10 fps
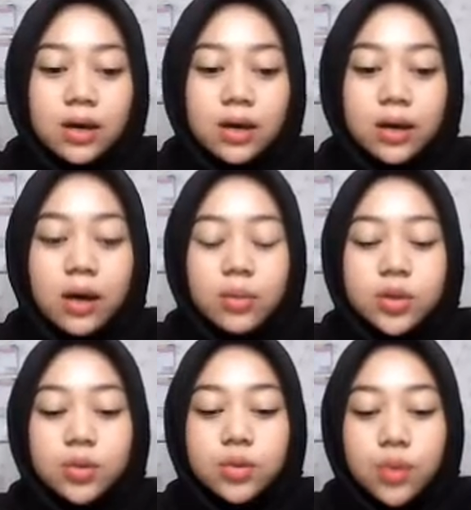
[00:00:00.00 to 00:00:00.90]
E-commerce
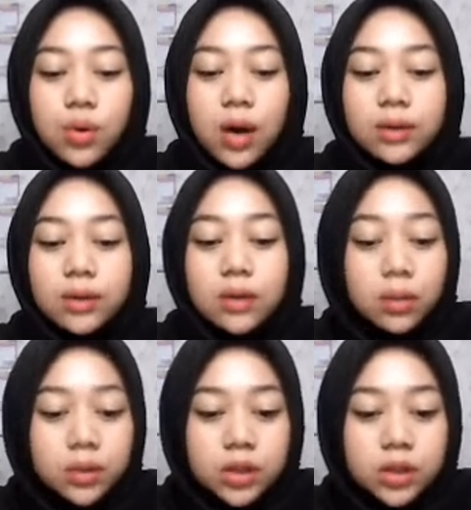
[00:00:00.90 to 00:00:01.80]
grew at
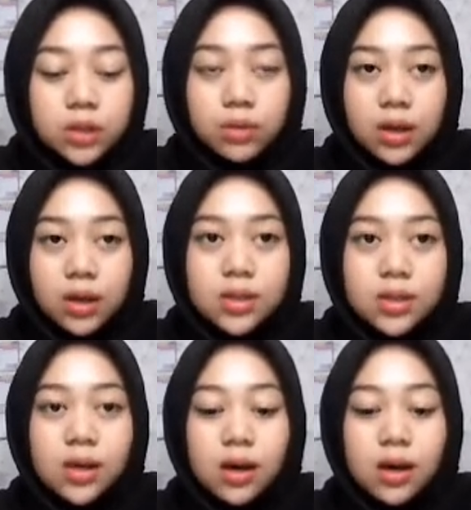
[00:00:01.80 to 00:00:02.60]
double-digit rates